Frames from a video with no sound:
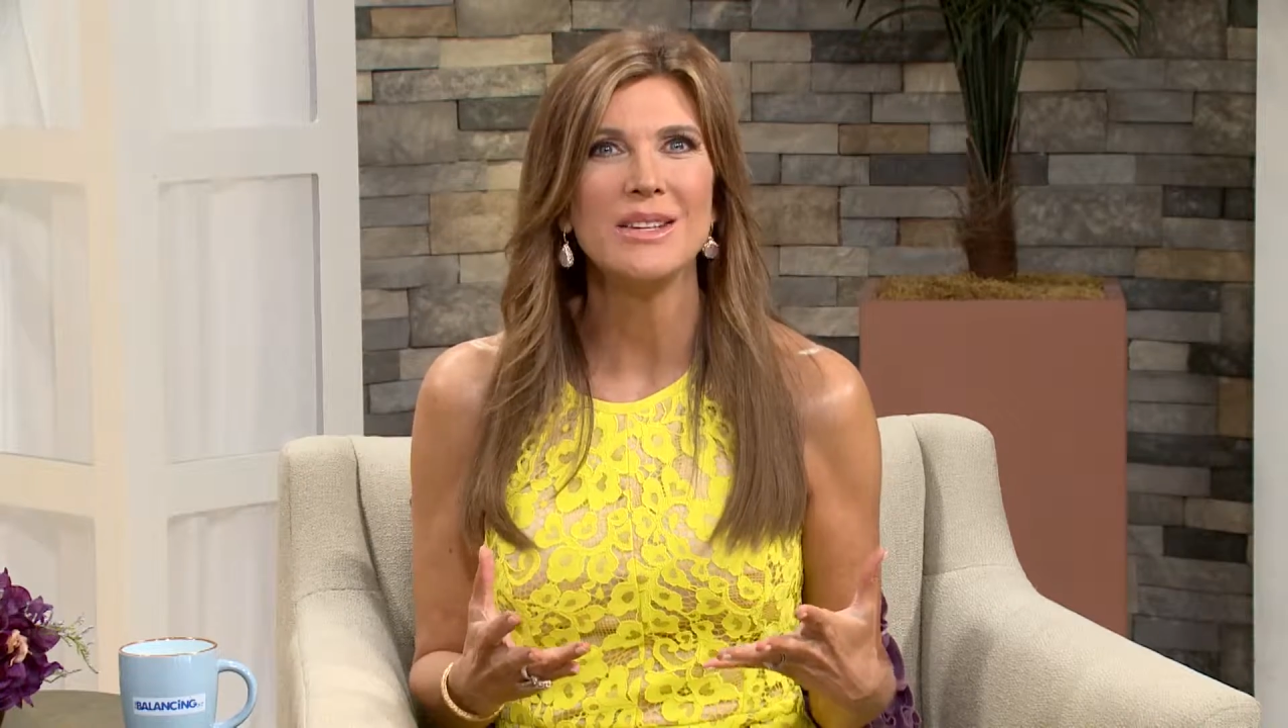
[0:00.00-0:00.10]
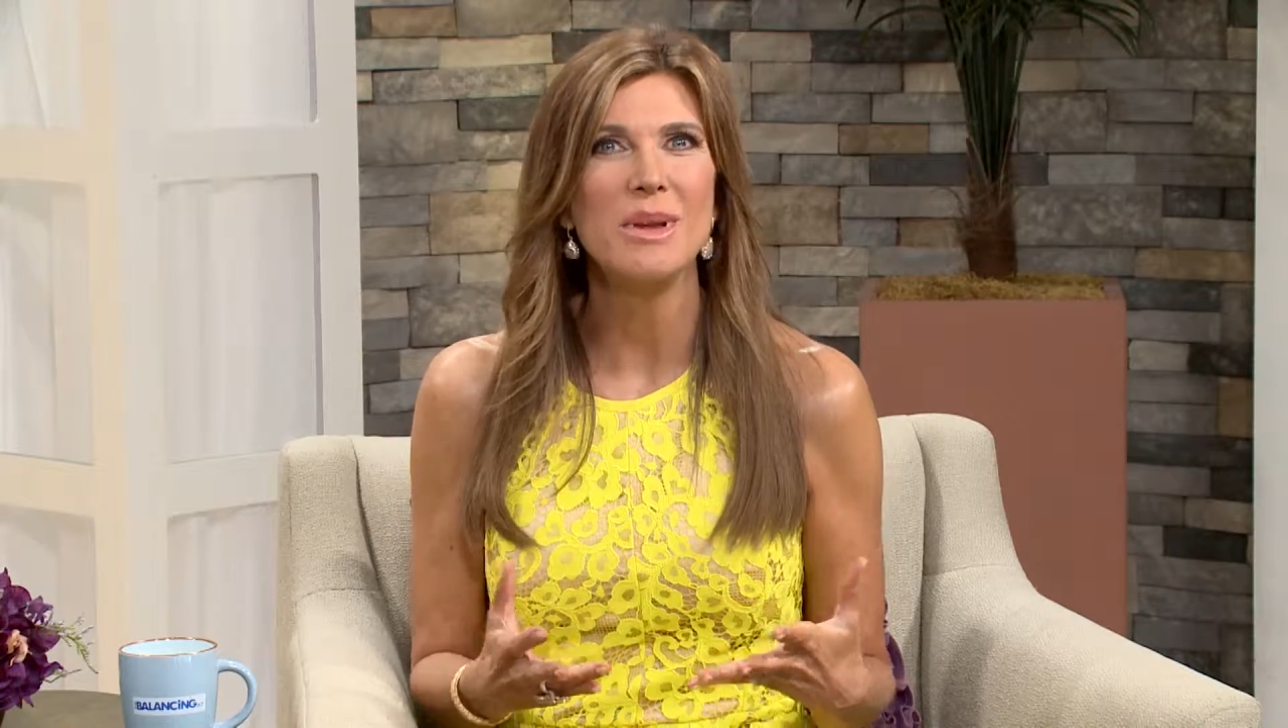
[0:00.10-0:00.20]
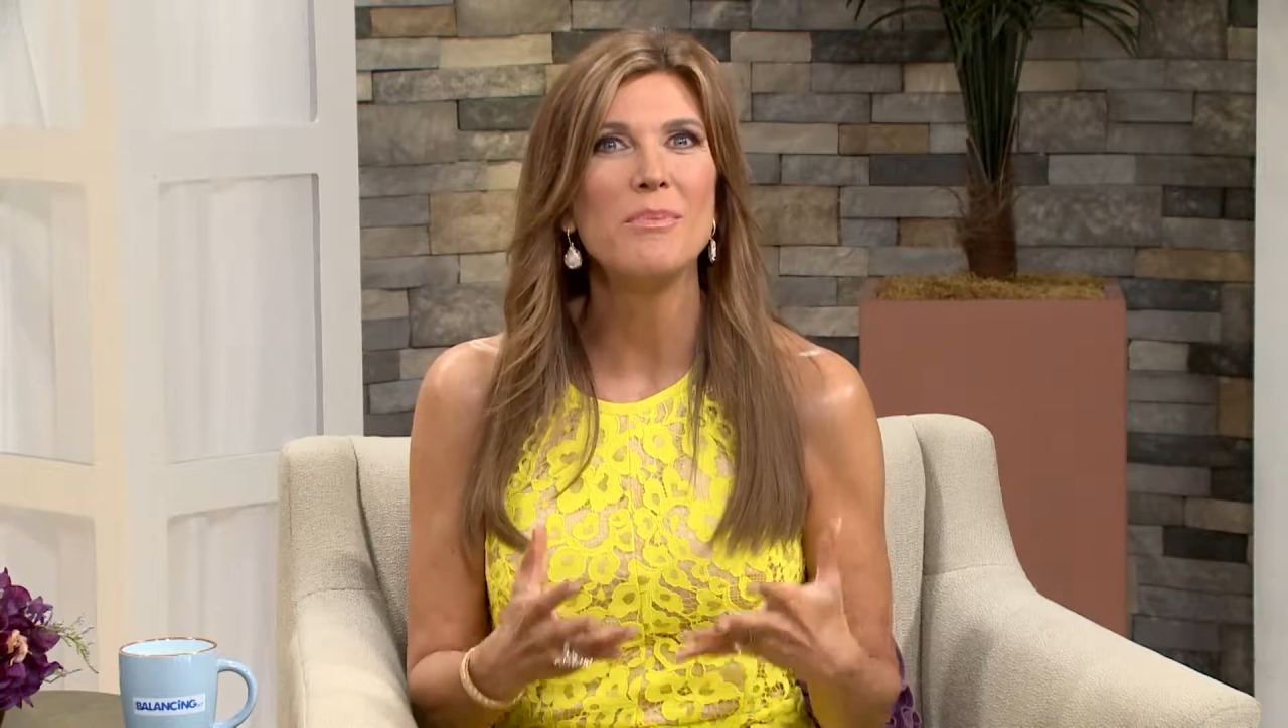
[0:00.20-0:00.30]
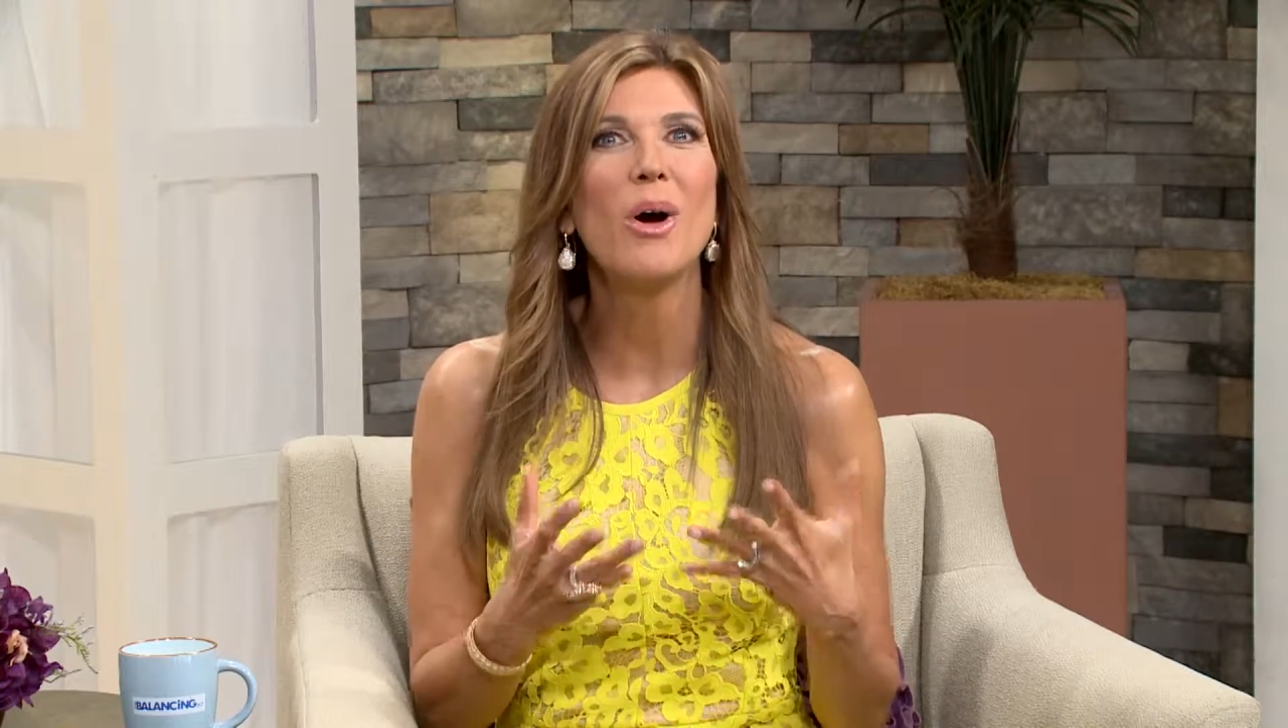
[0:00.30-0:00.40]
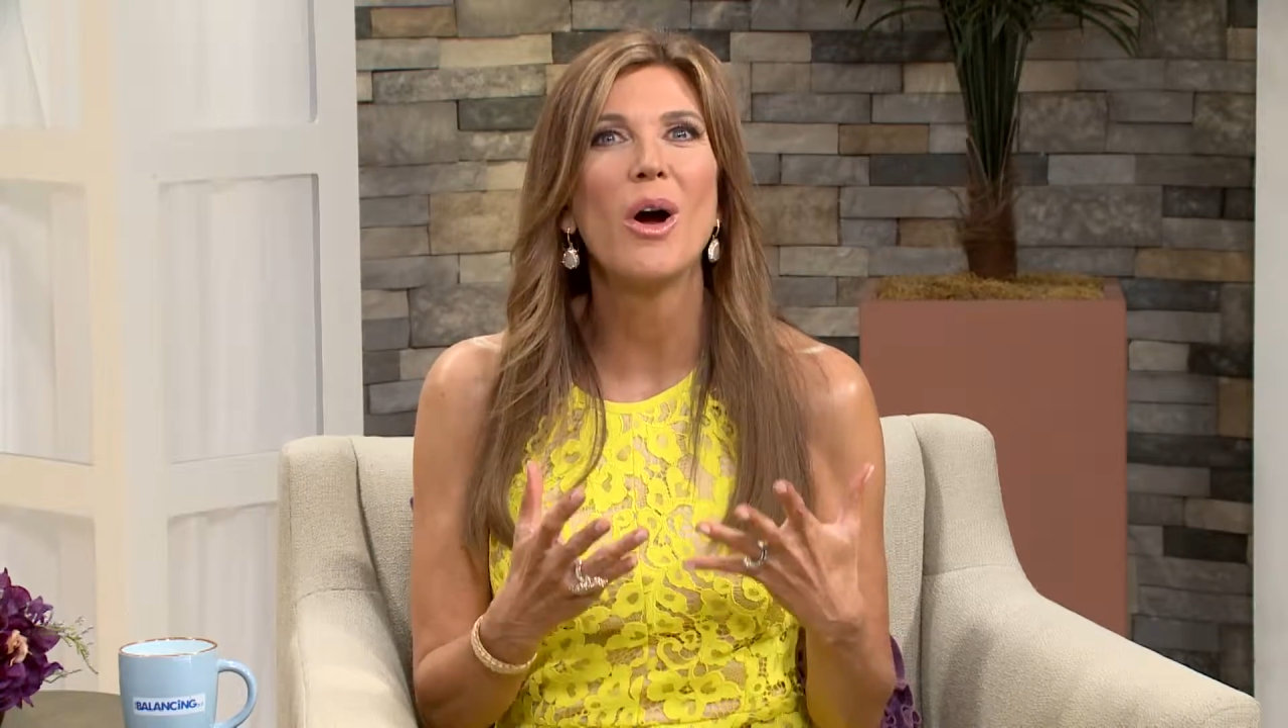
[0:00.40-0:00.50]
to
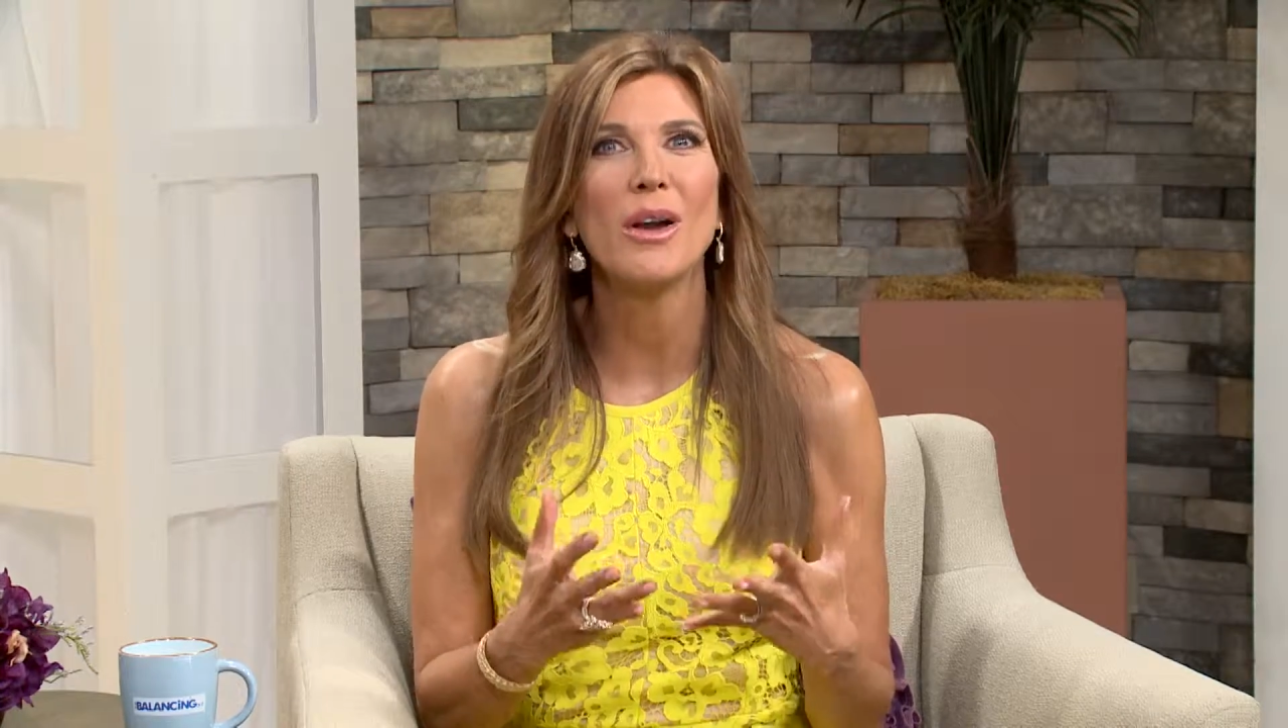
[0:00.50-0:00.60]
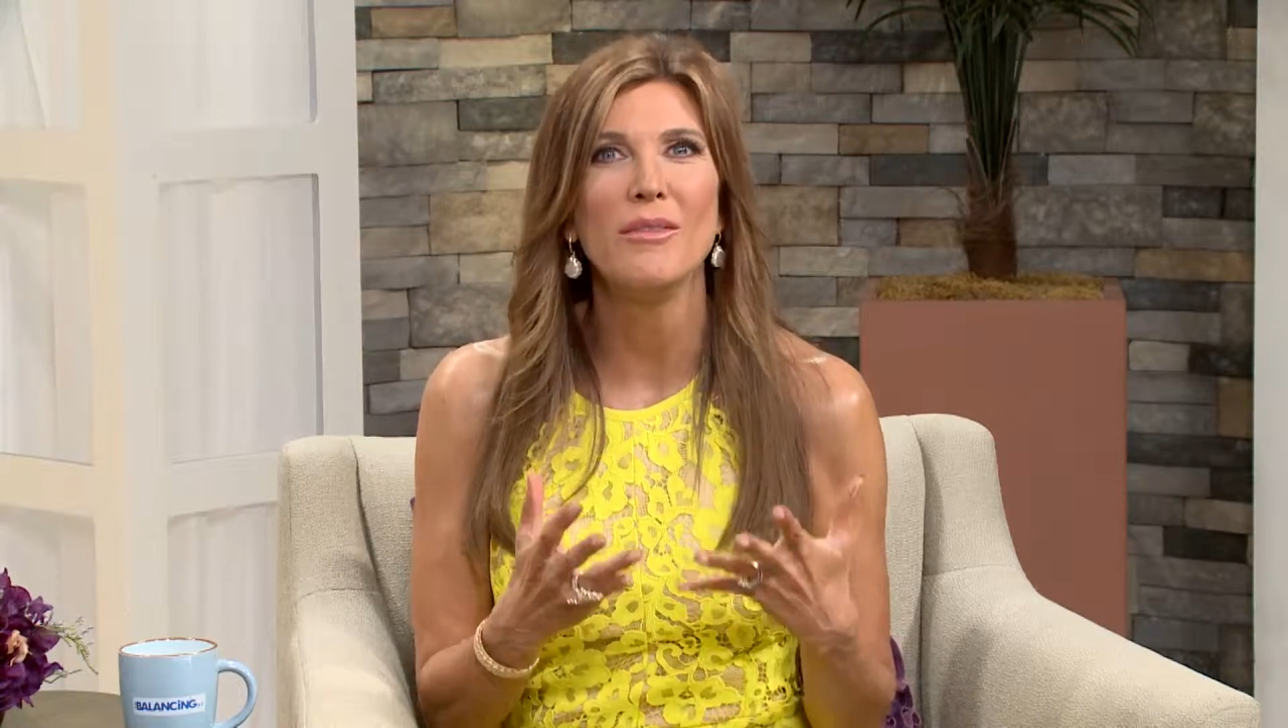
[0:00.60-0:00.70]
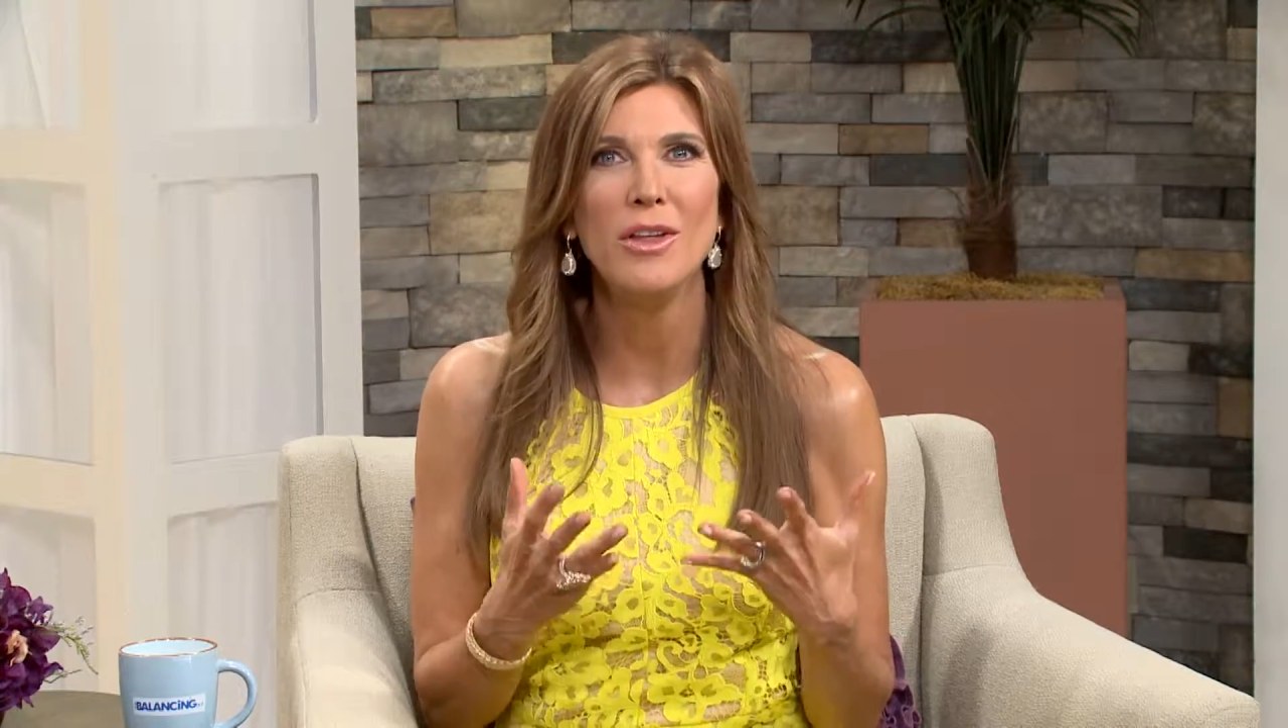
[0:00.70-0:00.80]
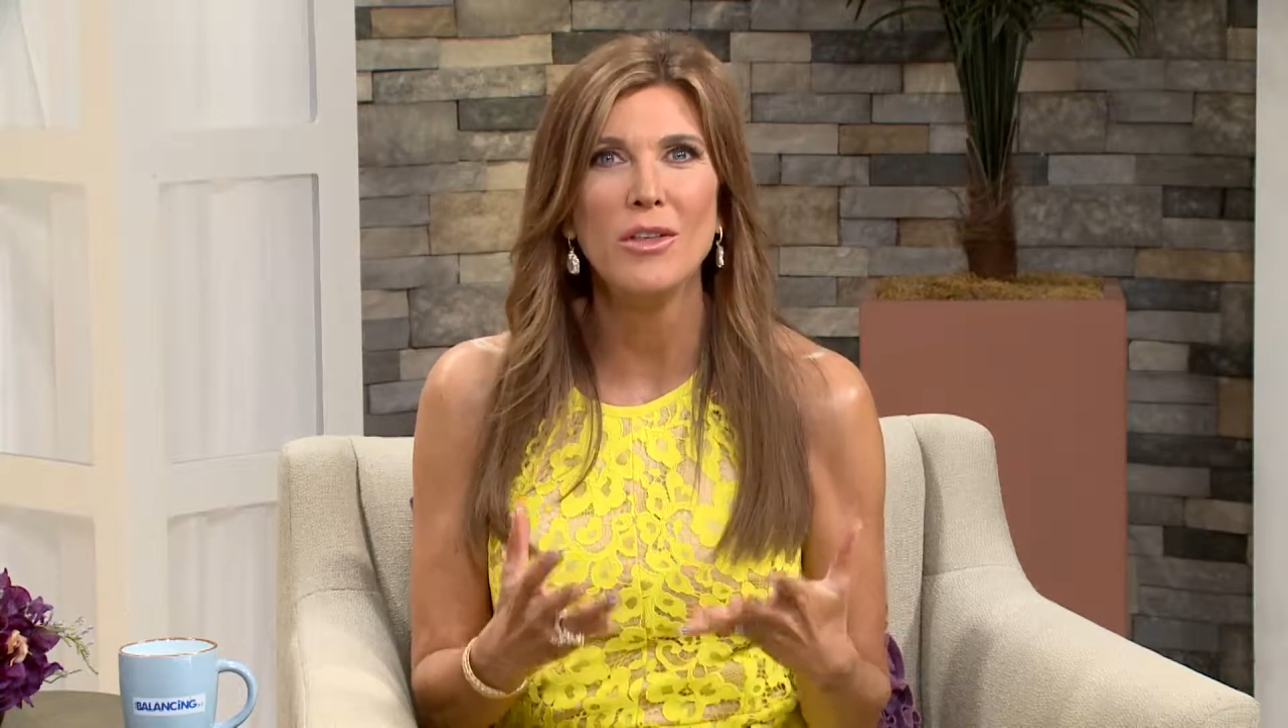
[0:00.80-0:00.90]
be part of